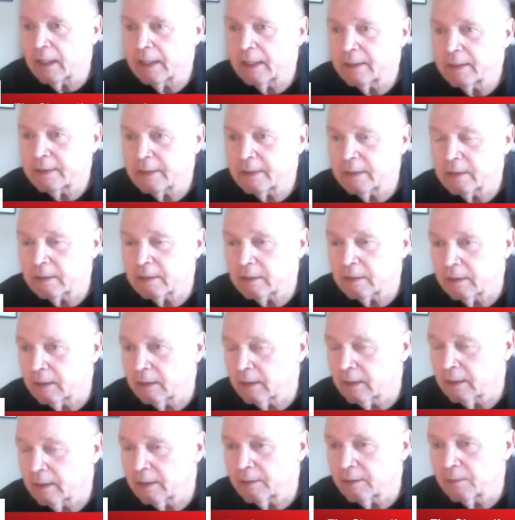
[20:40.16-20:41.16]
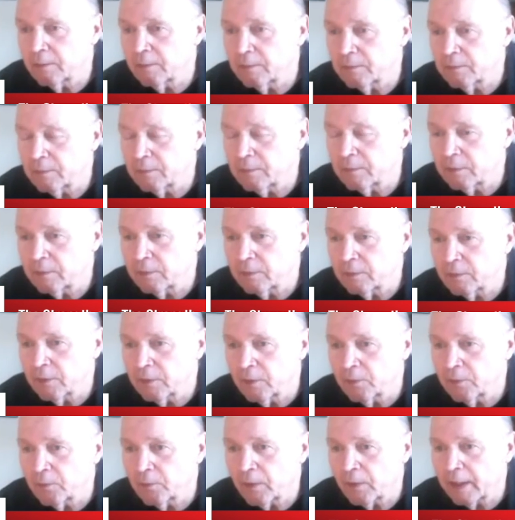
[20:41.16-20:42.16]
think,
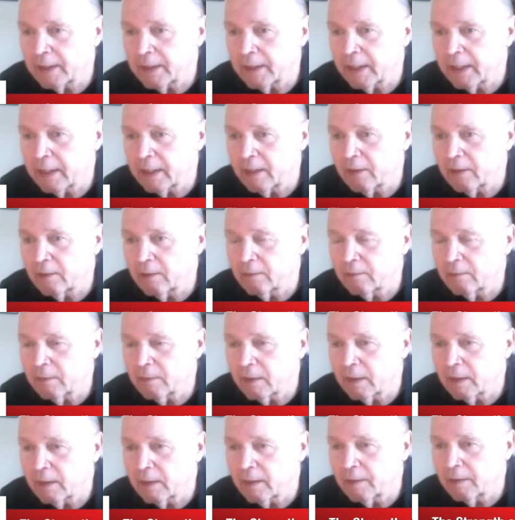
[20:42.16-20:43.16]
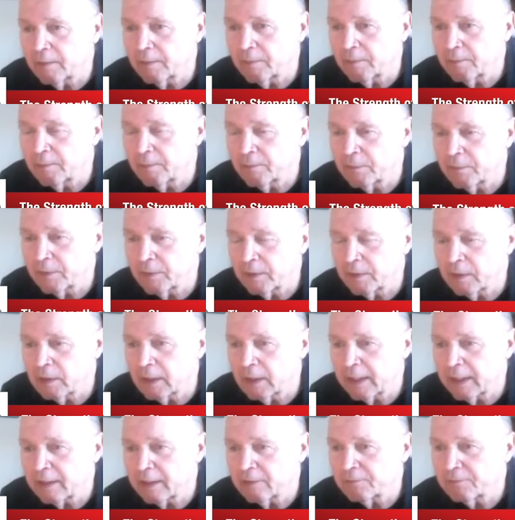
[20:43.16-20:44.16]
right now, the
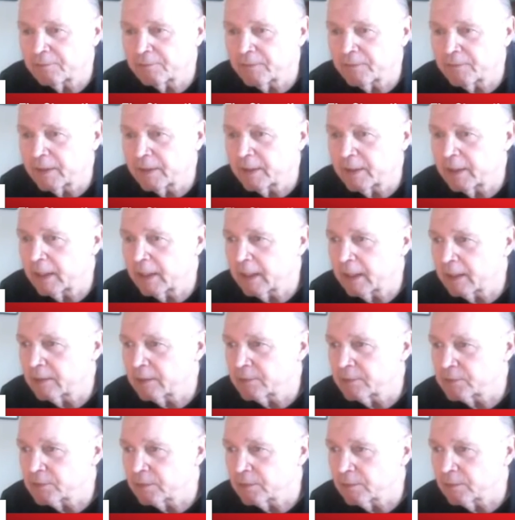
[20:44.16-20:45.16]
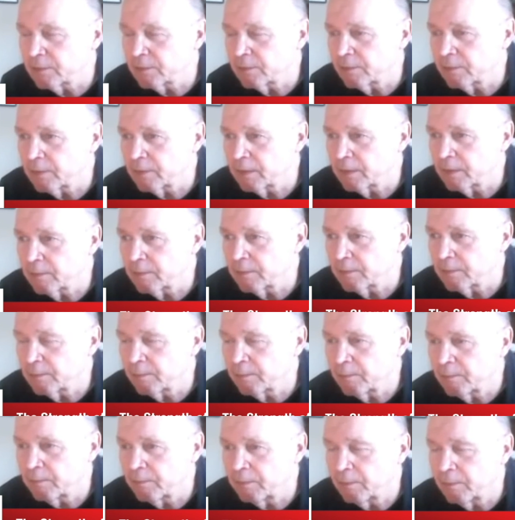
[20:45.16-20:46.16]
Atlanta Fed has a
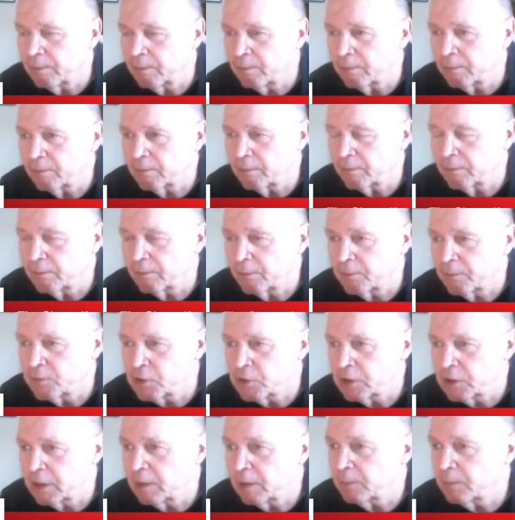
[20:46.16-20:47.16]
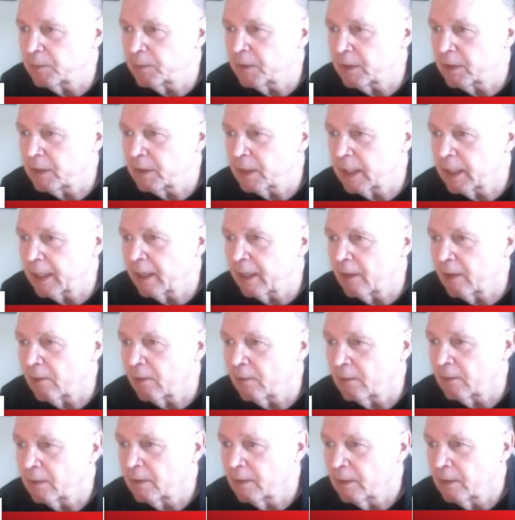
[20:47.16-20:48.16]
GDP
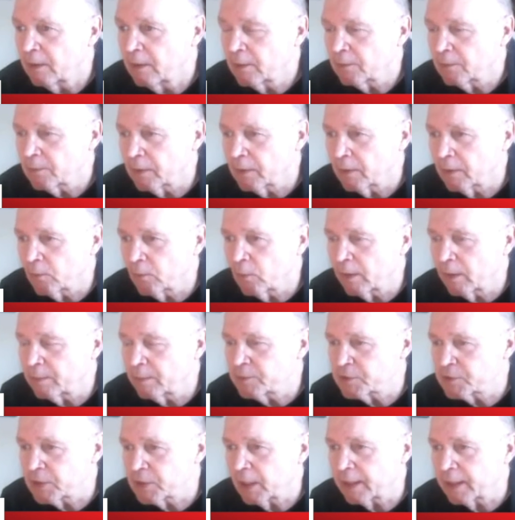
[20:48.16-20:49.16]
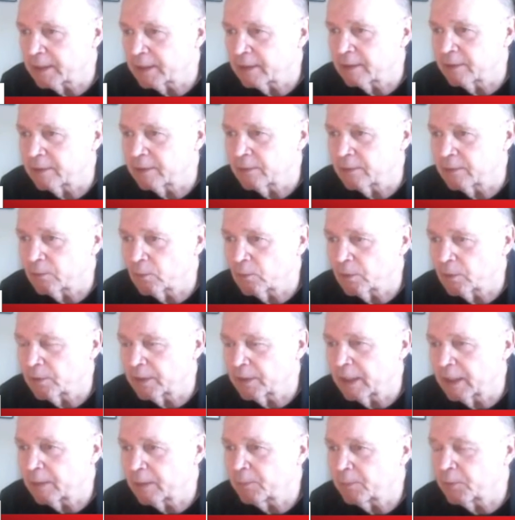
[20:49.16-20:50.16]
Now website where
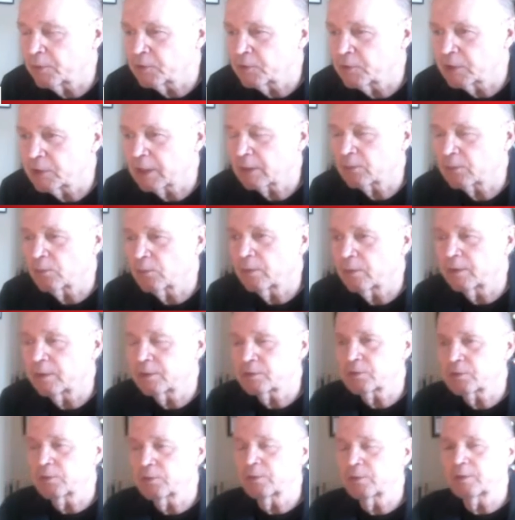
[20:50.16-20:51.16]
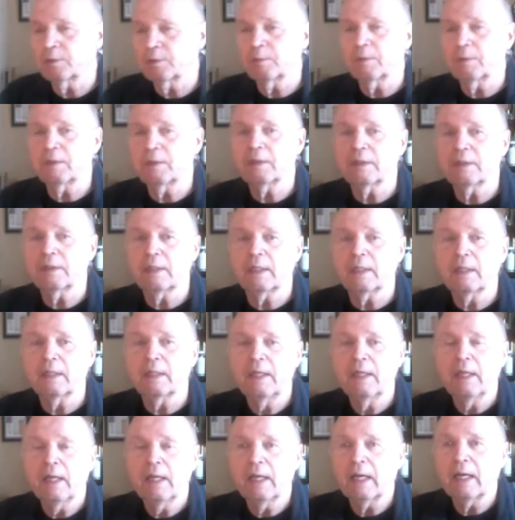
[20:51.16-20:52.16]
they project what it's going to be. And
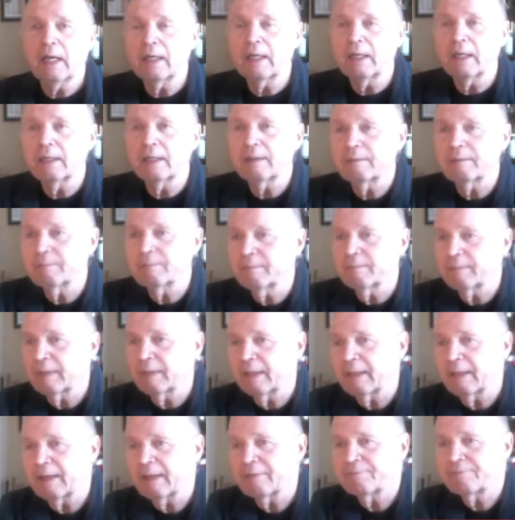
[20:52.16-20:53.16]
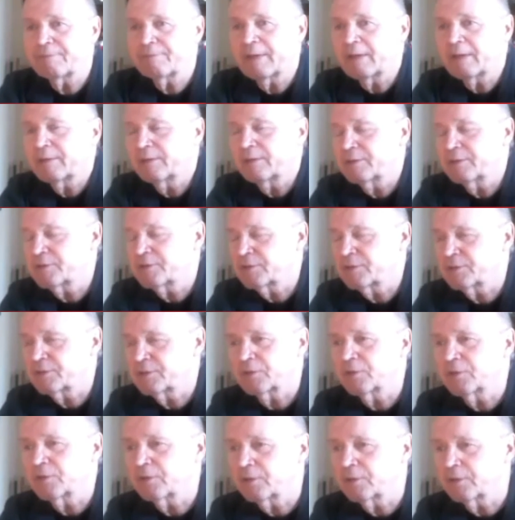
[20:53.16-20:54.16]
I found it's as
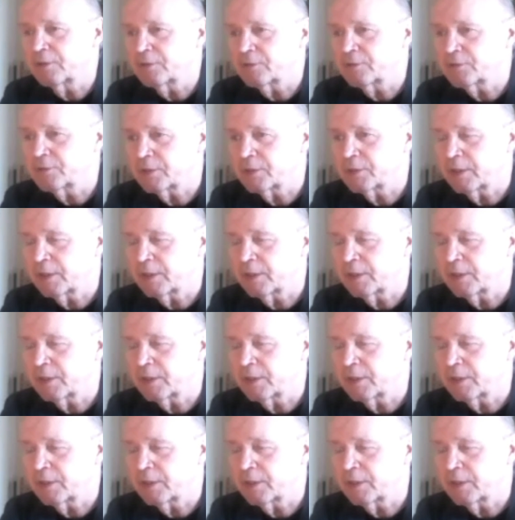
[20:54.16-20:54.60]
good as